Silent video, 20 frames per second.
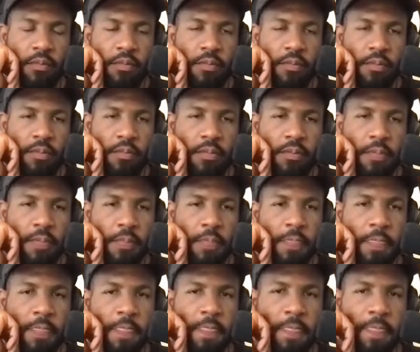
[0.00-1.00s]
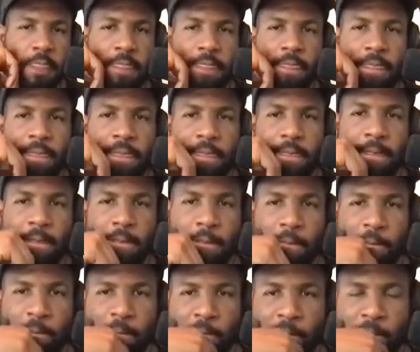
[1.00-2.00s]

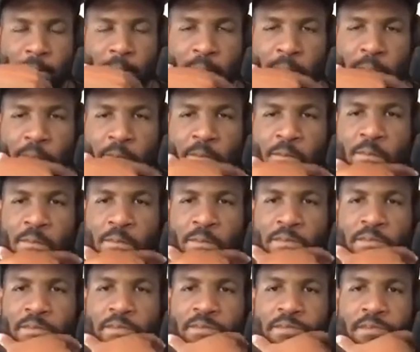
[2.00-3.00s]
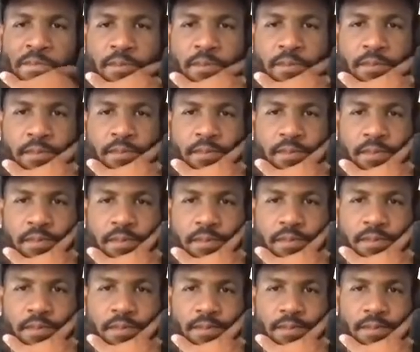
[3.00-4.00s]

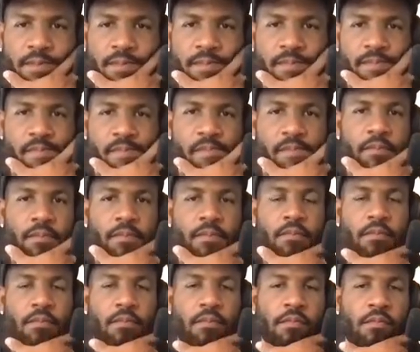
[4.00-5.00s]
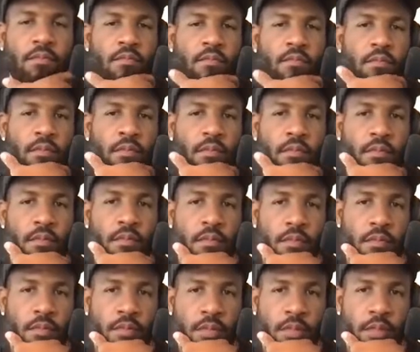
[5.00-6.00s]

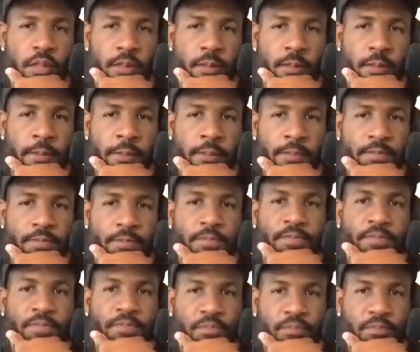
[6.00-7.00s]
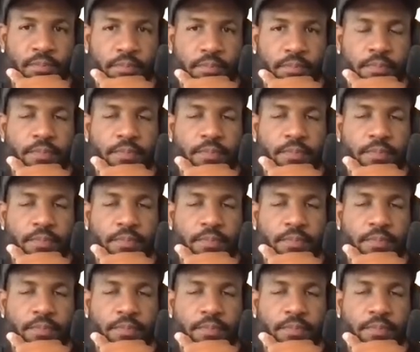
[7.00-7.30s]
[no speech]